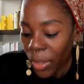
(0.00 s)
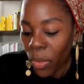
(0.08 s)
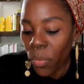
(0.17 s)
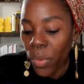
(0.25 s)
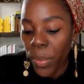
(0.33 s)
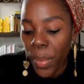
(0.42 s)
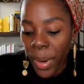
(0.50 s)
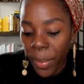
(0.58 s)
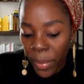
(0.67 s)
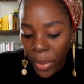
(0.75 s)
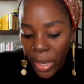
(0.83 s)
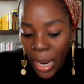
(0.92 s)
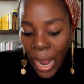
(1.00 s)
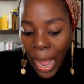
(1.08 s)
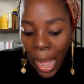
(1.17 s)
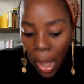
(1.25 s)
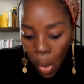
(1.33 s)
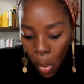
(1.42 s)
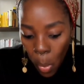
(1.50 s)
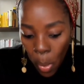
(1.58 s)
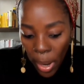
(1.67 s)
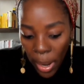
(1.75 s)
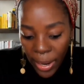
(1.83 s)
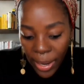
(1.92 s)
I don't remember how
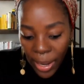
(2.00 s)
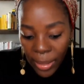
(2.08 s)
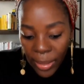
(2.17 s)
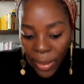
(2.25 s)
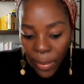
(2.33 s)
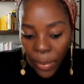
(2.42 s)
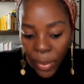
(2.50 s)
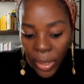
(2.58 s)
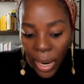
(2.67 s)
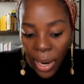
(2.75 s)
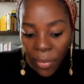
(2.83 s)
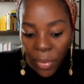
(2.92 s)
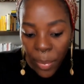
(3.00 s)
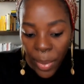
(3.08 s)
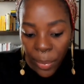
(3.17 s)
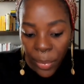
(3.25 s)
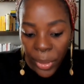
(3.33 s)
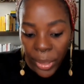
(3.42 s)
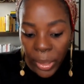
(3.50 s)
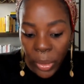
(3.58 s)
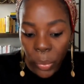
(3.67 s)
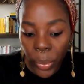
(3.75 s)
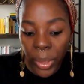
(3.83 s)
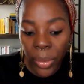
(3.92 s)
I got them, but I remember
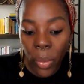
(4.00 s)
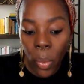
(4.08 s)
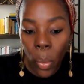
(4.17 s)
doing